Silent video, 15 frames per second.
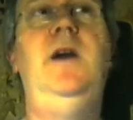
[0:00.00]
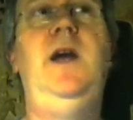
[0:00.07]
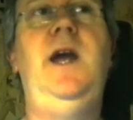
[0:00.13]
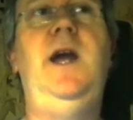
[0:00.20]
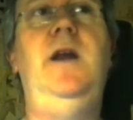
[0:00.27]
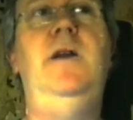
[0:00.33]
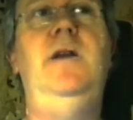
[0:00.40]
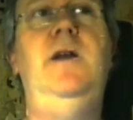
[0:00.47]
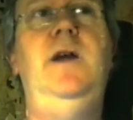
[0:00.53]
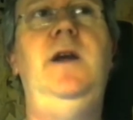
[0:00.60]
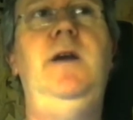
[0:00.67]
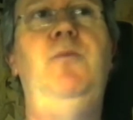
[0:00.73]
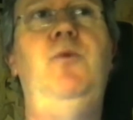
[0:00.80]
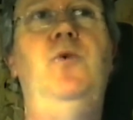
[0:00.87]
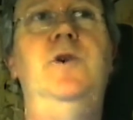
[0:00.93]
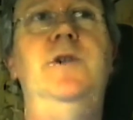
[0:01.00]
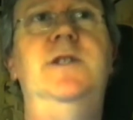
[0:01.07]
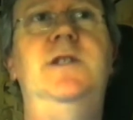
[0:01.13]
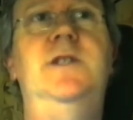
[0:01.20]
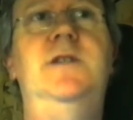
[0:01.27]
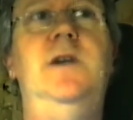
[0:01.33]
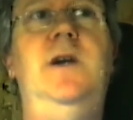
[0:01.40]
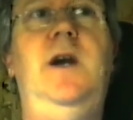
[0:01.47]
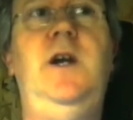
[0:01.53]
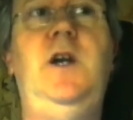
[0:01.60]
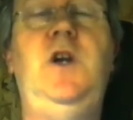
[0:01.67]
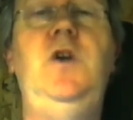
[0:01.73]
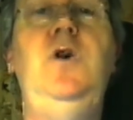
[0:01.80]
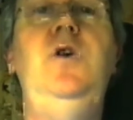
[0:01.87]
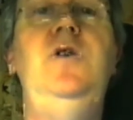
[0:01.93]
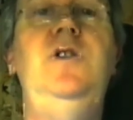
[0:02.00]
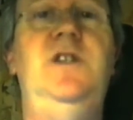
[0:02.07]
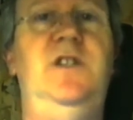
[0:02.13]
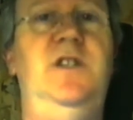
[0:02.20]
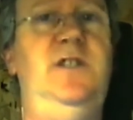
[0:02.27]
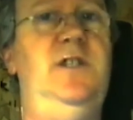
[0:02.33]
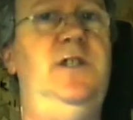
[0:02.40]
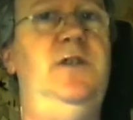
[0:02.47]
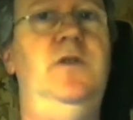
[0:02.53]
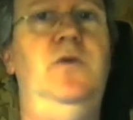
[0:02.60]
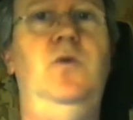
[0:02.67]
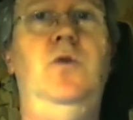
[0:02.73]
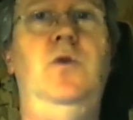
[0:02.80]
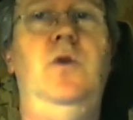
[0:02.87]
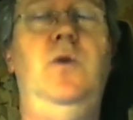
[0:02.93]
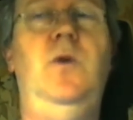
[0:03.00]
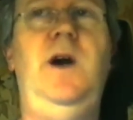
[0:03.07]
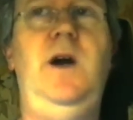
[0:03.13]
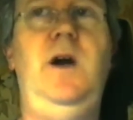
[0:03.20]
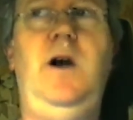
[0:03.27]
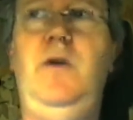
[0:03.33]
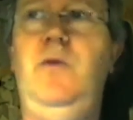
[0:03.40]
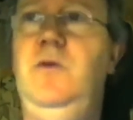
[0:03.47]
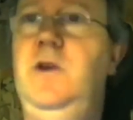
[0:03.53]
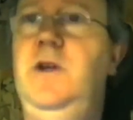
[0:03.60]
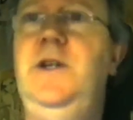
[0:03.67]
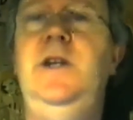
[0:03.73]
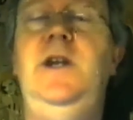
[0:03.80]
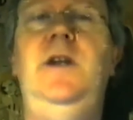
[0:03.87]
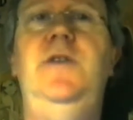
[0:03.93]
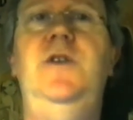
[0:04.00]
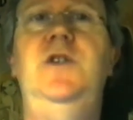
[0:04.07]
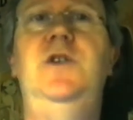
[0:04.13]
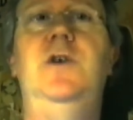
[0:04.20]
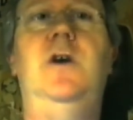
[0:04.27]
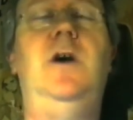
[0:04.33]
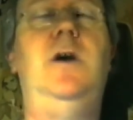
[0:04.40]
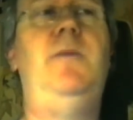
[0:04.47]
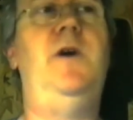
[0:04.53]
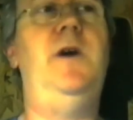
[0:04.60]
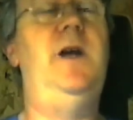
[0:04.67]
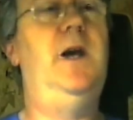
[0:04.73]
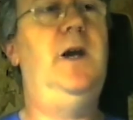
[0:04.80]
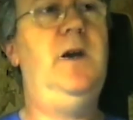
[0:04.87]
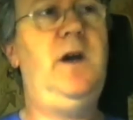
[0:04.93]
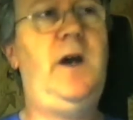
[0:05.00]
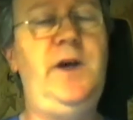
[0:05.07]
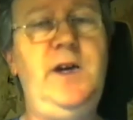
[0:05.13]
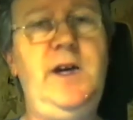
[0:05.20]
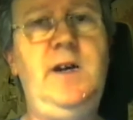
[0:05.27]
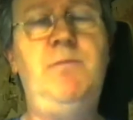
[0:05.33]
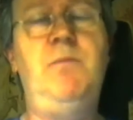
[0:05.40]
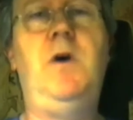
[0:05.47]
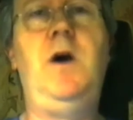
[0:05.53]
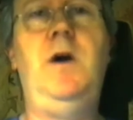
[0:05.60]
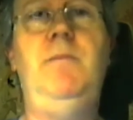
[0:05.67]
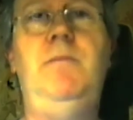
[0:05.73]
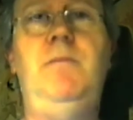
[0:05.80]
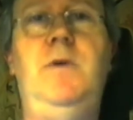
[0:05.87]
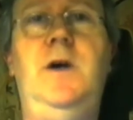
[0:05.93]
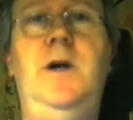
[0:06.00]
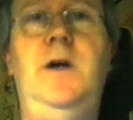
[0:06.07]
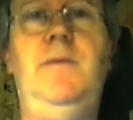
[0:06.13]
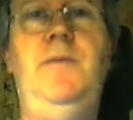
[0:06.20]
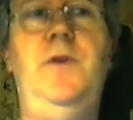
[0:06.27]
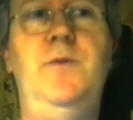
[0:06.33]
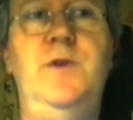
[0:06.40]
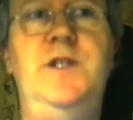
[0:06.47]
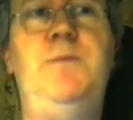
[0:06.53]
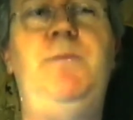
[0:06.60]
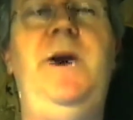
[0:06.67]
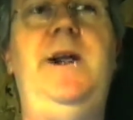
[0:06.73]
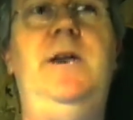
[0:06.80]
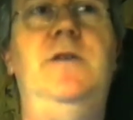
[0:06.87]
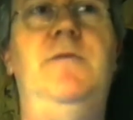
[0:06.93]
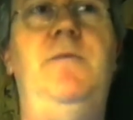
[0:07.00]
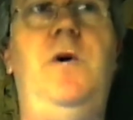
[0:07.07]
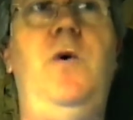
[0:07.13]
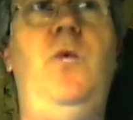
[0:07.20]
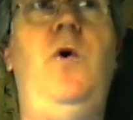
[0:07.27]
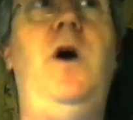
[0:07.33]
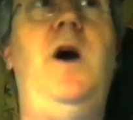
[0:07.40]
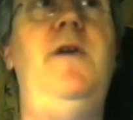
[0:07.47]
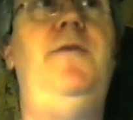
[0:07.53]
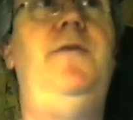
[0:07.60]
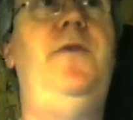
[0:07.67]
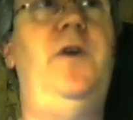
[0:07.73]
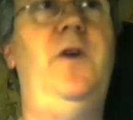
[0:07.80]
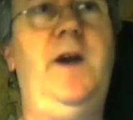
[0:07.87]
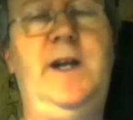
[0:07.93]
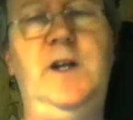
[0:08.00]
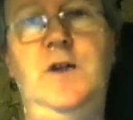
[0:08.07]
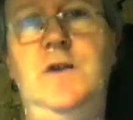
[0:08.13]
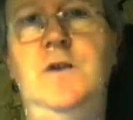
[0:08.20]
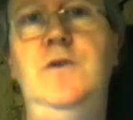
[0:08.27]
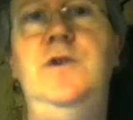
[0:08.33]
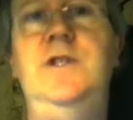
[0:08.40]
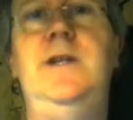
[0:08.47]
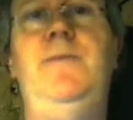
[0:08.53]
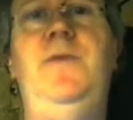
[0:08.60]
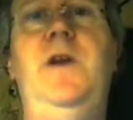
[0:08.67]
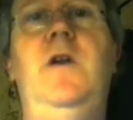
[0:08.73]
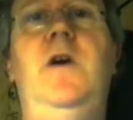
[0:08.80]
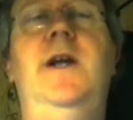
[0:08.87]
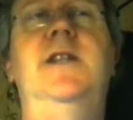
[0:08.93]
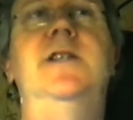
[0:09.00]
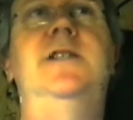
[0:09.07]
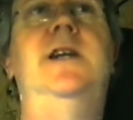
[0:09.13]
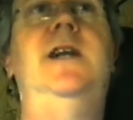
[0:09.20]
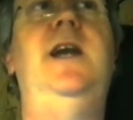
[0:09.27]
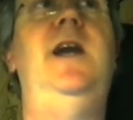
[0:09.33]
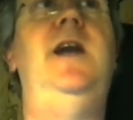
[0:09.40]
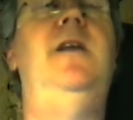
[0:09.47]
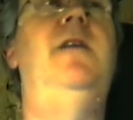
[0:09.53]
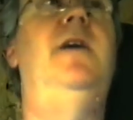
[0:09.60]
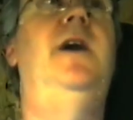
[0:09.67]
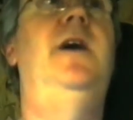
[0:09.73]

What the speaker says: and it was a huge decision to walk away. I really needed the job. I needed the respect of my wife, that I could do something like this again,